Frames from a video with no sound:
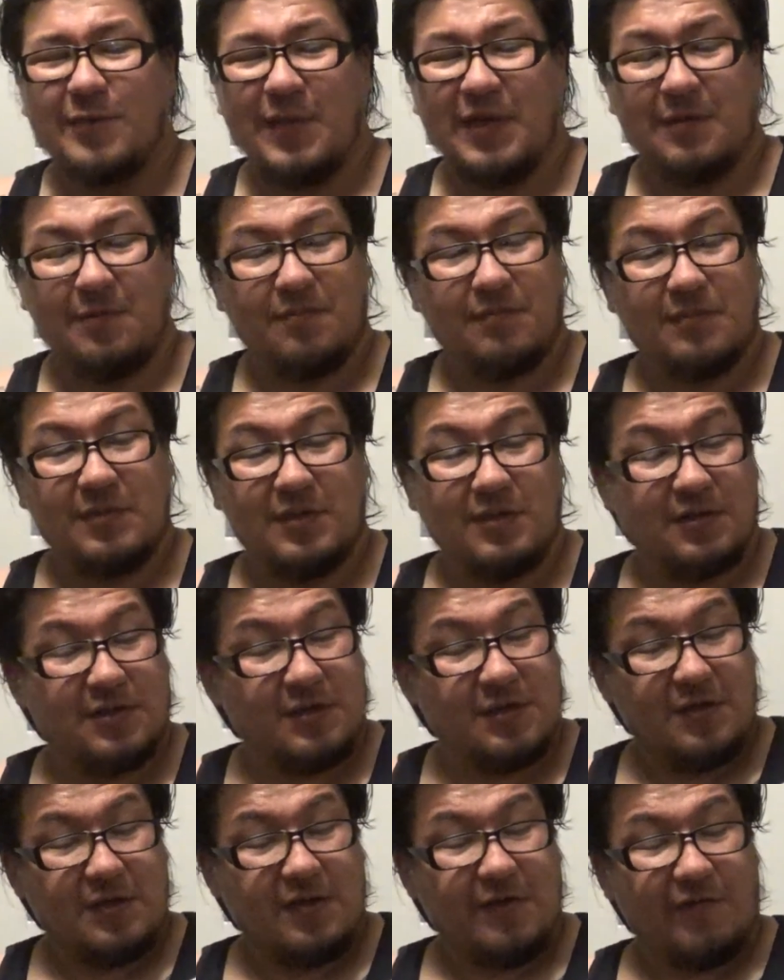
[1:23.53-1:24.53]
And
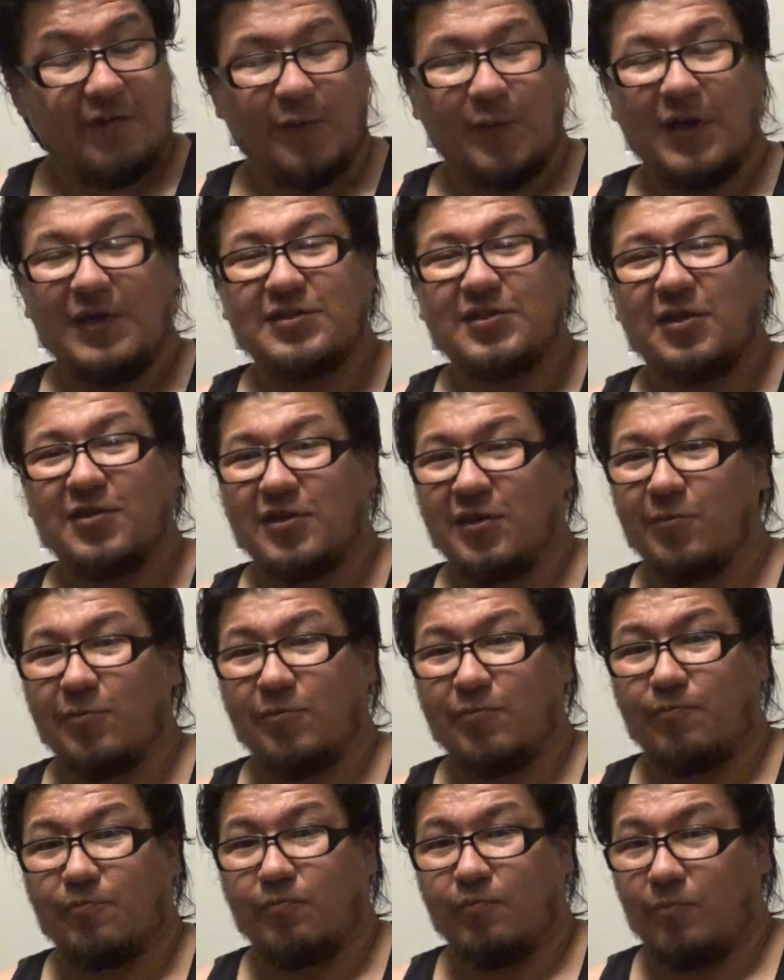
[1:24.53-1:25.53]
from what I saw, they're
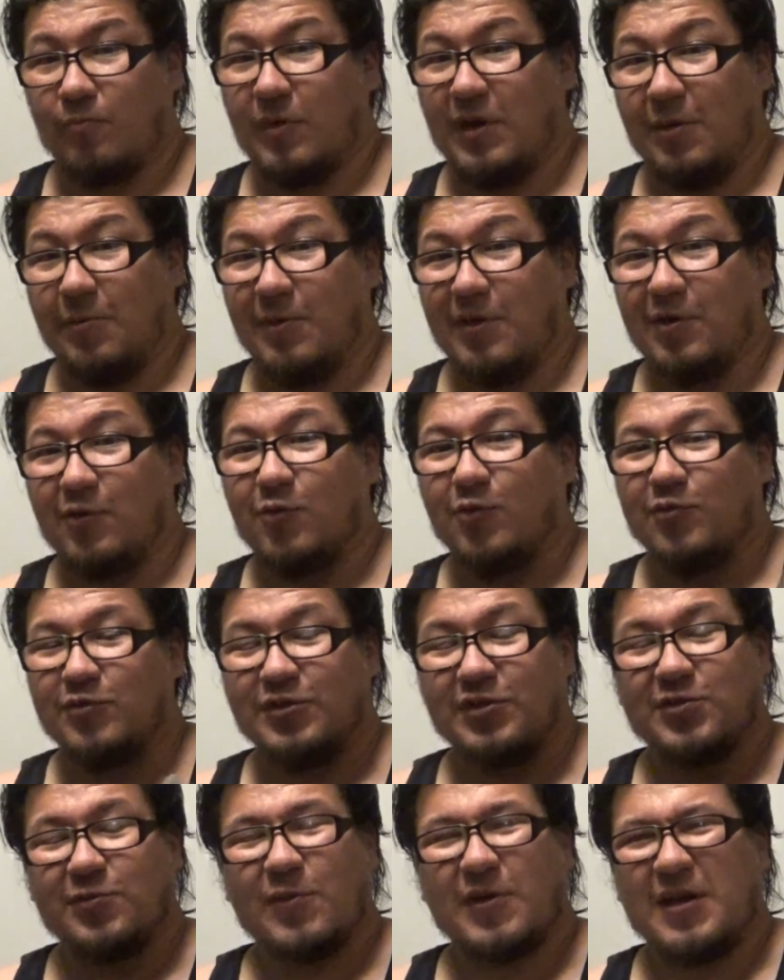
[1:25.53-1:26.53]
really, really cool.
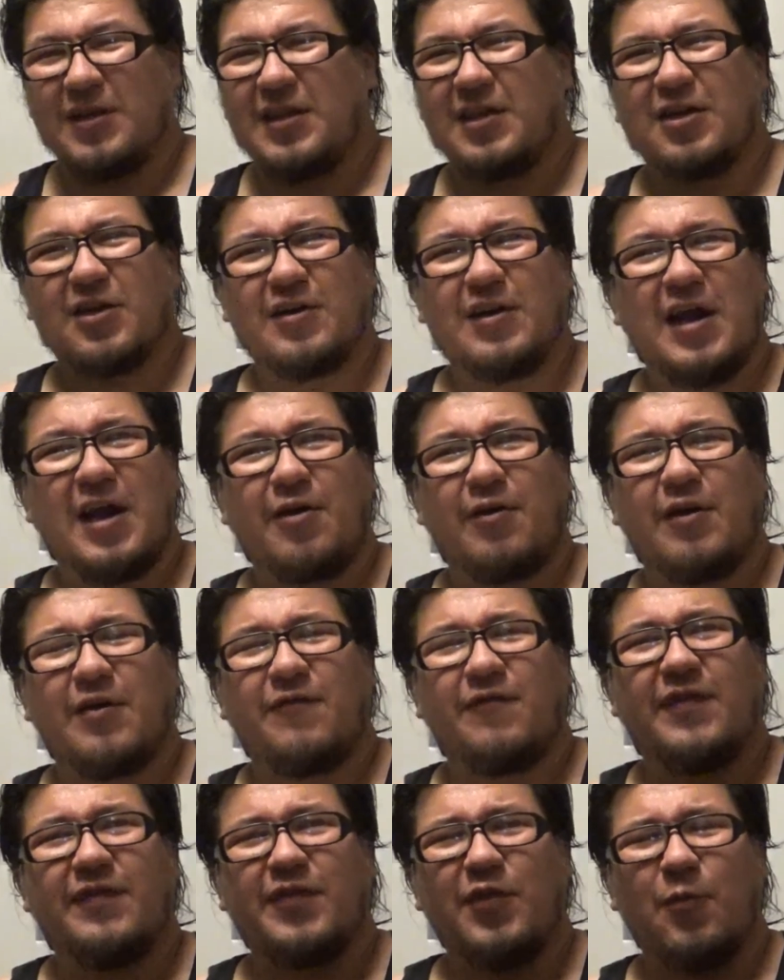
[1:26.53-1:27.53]
There's one, I think, on Area
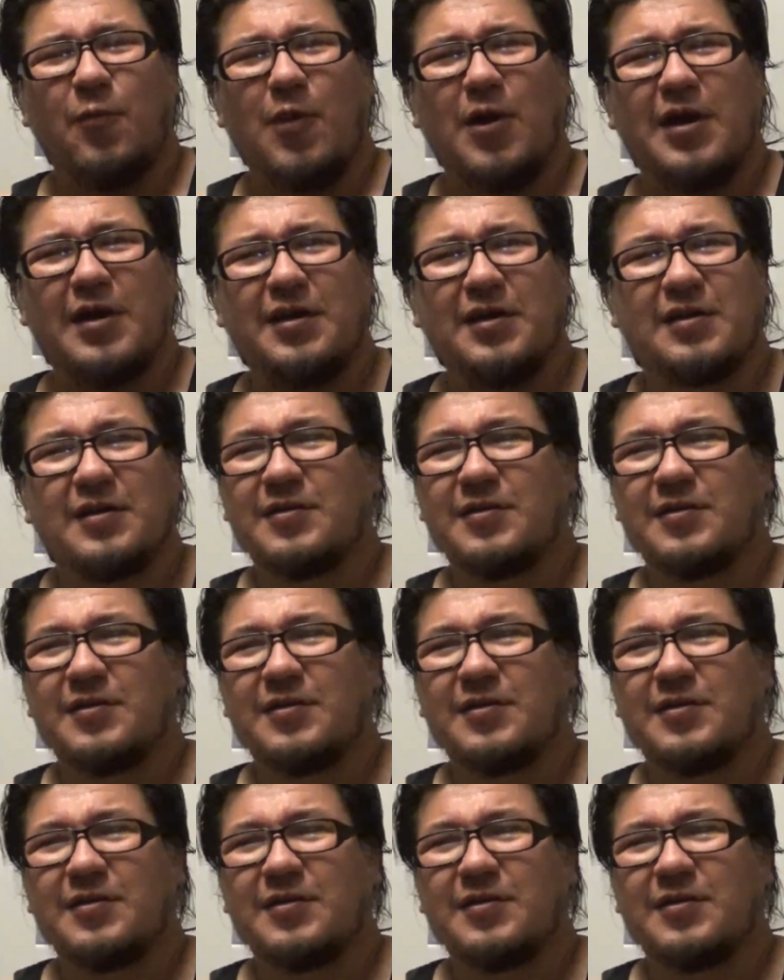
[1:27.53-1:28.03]
51,